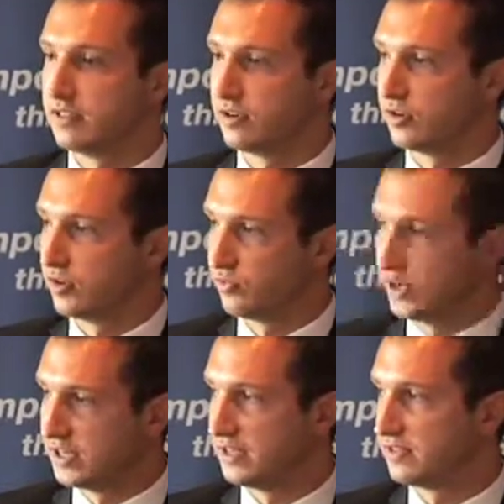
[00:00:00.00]
that are
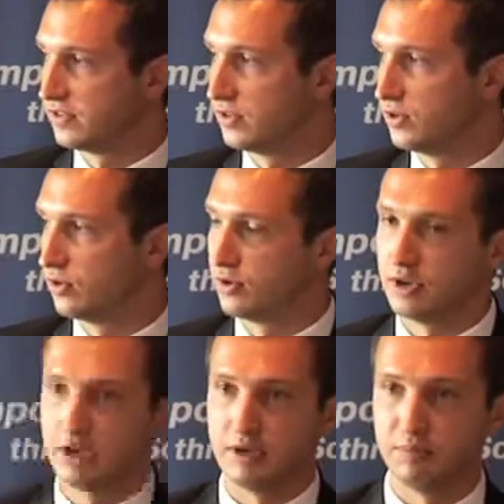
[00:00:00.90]
ready to
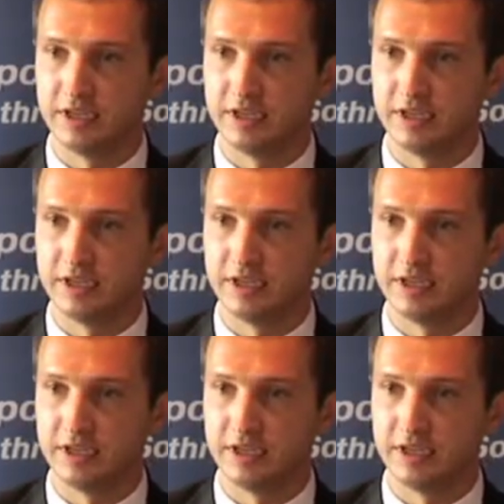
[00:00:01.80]
uh,